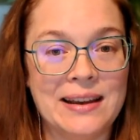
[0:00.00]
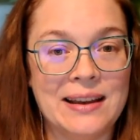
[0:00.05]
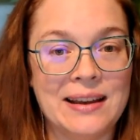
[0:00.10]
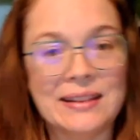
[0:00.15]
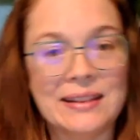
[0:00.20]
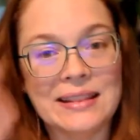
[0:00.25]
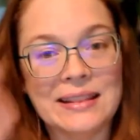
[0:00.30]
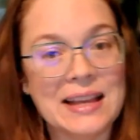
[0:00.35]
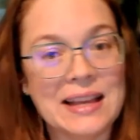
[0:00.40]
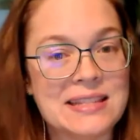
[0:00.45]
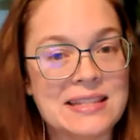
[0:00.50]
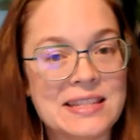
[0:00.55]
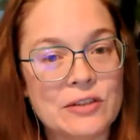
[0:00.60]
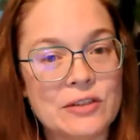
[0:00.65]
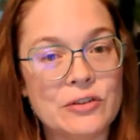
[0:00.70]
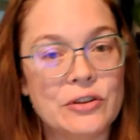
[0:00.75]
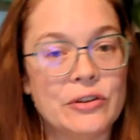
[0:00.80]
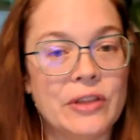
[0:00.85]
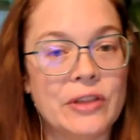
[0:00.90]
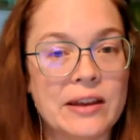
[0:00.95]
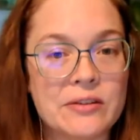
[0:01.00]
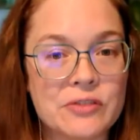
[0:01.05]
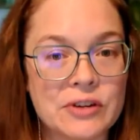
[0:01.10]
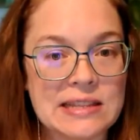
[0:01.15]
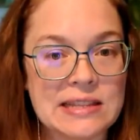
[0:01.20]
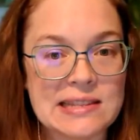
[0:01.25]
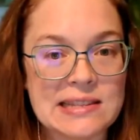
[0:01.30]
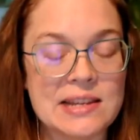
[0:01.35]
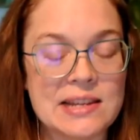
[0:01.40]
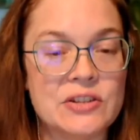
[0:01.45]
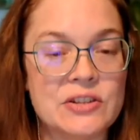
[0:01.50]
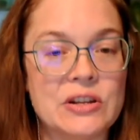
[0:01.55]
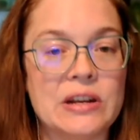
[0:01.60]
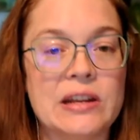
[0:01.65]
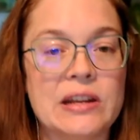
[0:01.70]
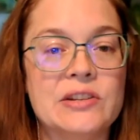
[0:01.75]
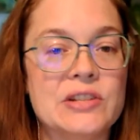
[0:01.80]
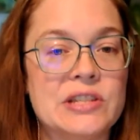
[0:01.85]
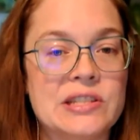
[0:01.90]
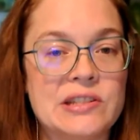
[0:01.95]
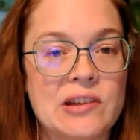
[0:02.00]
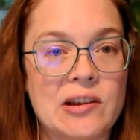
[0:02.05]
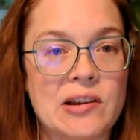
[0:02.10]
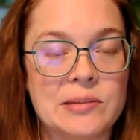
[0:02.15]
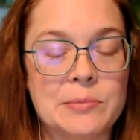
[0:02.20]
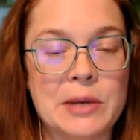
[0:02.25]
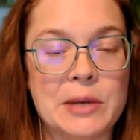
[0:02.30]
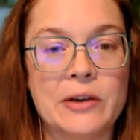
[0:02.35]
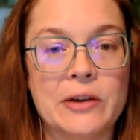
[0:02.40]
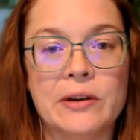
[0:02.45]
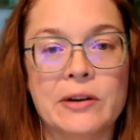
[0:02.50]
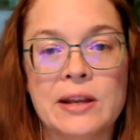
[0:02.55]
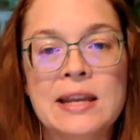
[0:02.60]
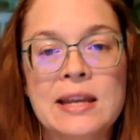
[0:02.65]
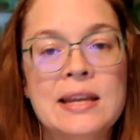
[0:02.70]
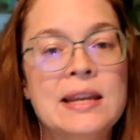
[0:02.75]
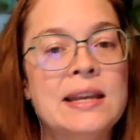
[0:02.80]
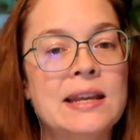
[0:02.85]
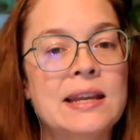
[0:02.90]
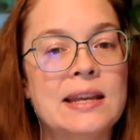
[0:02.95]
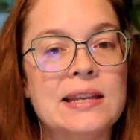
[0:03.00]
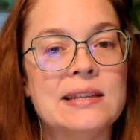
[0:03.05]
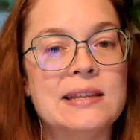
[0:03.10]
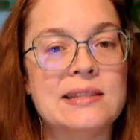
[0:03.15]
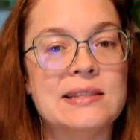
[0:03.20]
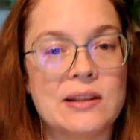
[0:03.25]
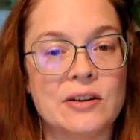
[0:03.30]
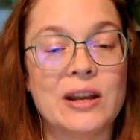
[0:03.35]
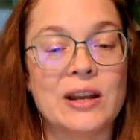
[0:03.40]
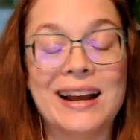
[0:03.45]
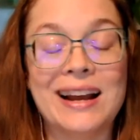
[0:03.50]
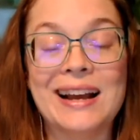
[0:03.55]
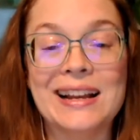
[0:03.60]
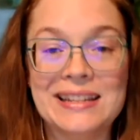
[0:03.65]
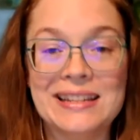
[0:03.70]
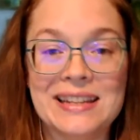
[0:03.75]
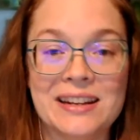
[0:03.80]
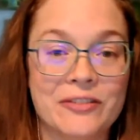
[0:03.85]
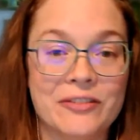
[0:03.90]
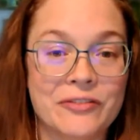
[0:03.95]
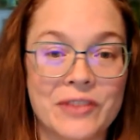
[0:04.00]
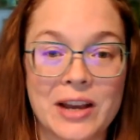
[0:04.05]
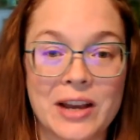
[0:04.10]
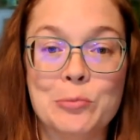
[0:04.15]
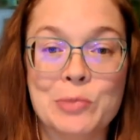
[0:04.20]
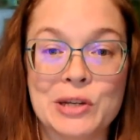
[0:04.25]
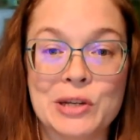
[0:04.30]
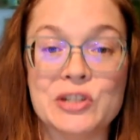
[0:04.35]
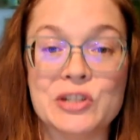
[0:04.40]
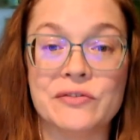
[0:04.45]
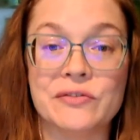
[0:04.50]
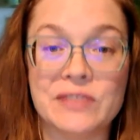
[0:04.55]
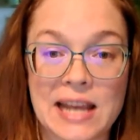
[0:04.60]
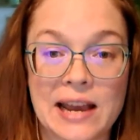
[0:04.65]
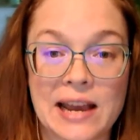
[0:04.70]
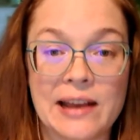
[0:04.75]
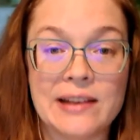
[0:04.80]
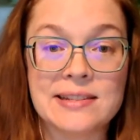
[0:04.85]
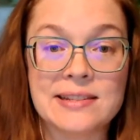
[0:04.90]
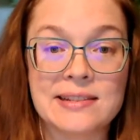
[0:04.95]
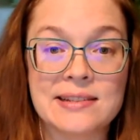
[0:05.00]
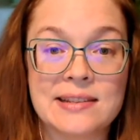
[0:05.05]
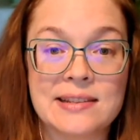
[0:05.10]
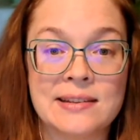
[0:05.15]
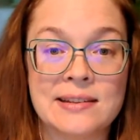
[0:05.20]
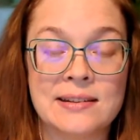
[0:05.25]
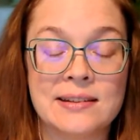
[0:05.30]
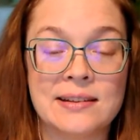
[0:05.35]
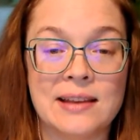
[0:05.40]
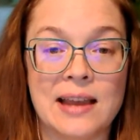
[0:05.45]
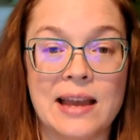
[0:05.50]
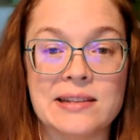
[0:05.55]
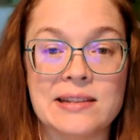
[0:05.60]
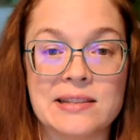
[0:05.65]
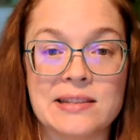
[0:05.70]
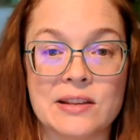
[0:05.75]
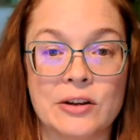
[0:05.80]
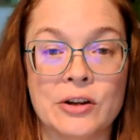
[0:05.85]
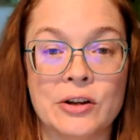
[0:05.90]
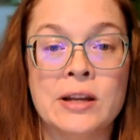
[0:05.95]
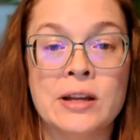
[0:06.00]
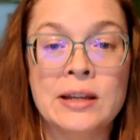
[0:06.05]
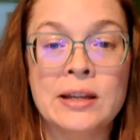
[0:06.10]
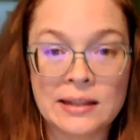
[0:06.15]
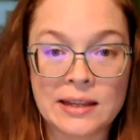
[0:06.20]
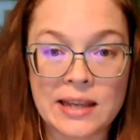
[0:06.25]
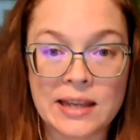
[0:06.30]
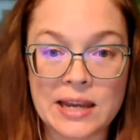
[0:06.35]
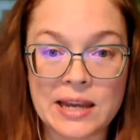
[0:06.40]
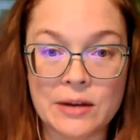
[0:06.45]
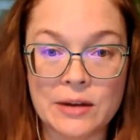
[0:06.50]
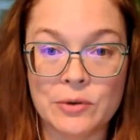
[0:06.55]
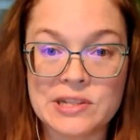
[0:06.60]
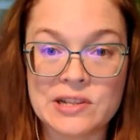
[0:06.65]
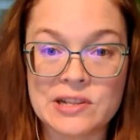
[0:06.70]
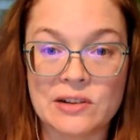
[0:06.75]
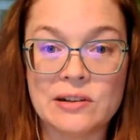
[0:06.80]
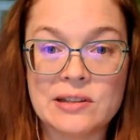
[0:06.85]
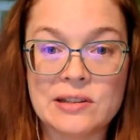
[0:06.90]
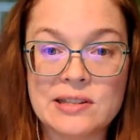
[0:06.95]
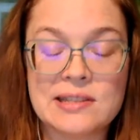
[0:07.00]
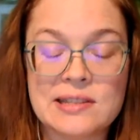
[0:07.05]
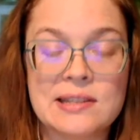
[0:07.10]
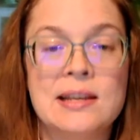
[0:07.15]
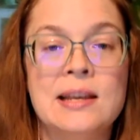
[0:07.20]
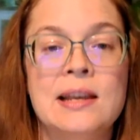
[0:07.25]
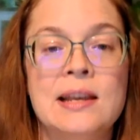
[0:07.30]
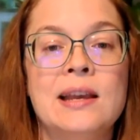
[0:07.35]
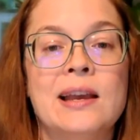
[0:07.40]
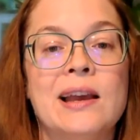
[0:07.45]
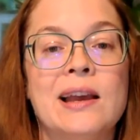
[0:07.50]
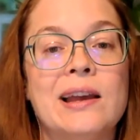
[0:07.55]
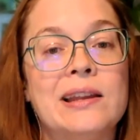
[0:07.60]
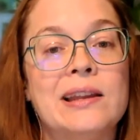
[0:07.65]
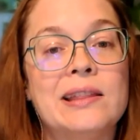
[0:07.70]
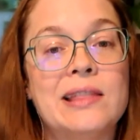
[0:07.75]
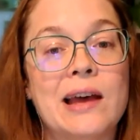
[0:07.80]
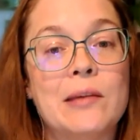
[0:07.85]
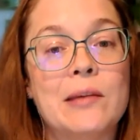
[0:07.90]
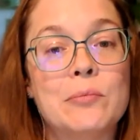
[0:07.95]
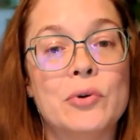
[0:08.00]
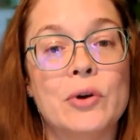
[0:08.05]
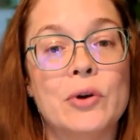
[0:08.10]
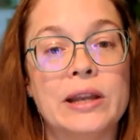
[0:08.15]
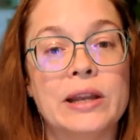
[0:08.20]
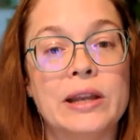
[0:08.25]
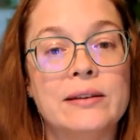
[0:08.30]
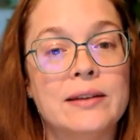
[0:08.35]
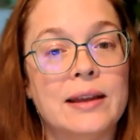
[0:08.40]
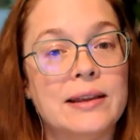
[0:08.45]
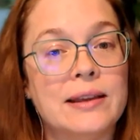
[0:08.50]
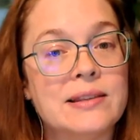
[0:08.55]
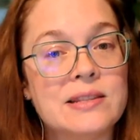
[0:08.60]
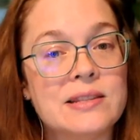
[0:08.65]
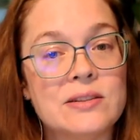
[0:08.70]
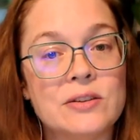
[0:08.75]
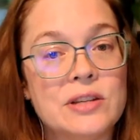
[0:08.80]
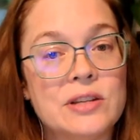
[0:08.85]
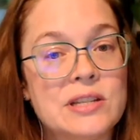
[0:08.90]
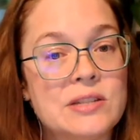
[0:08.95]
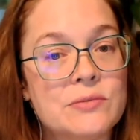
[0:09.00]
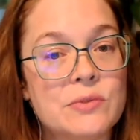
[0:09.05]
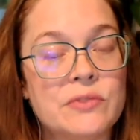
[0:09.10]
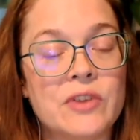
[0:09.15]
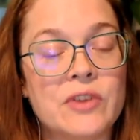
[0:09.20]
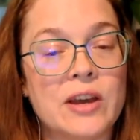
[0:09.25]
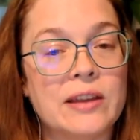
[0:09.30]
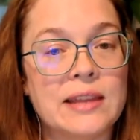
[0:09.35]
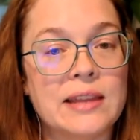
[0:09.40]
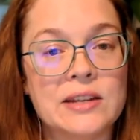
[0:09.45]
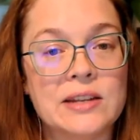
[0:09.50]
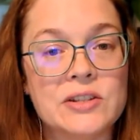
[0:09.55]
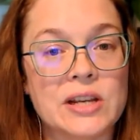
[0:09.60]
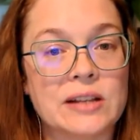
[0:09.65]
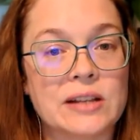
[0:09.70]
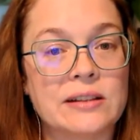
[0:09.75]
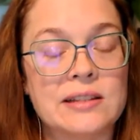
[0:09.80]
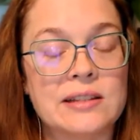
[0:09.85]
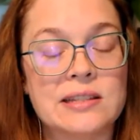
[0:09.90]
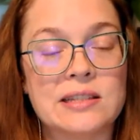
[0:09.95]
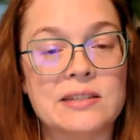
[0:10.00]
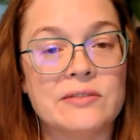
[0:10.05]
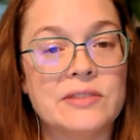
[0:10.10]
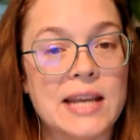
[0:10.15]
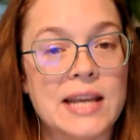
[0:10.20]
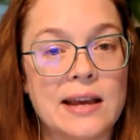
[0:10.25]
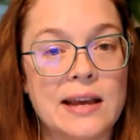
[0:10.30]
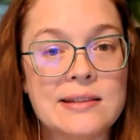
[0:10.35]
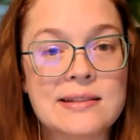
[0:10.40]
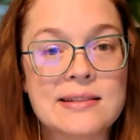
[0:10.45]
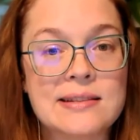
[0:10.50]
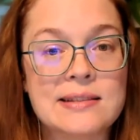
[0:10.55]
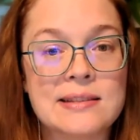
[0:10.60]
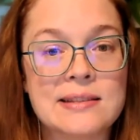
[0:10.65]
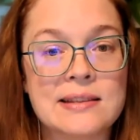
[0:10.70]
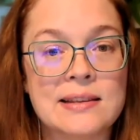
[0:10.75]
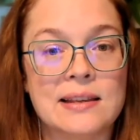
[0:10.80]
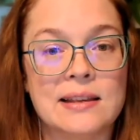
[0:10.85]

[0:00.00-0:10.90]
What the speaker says: unless you do that translation I just talked about, is they're going to identify a bunch of tasks as their key results. And at that point, as soon as we've got that checklist of tasks